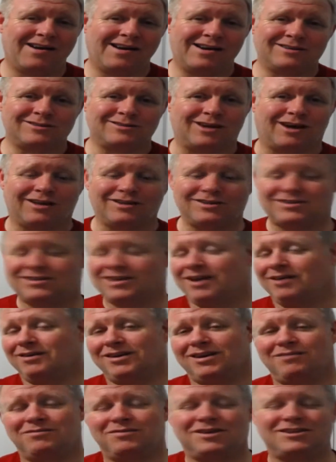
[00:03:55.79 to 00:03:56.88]
So they're
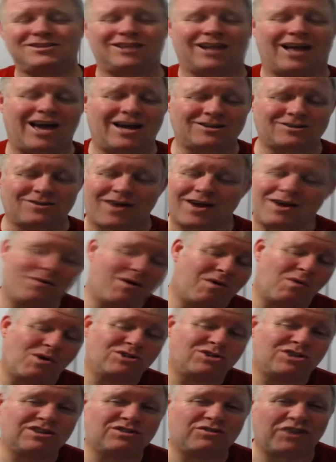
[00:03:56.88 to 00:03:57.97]
giving this letter. So anyway,
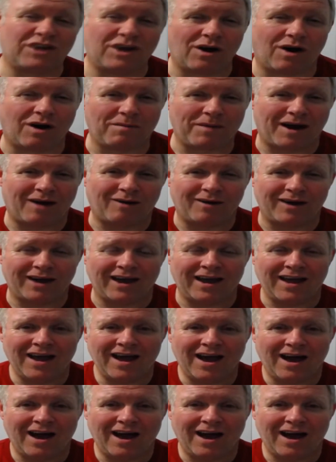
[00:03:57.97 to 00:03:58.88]
watch his video about it.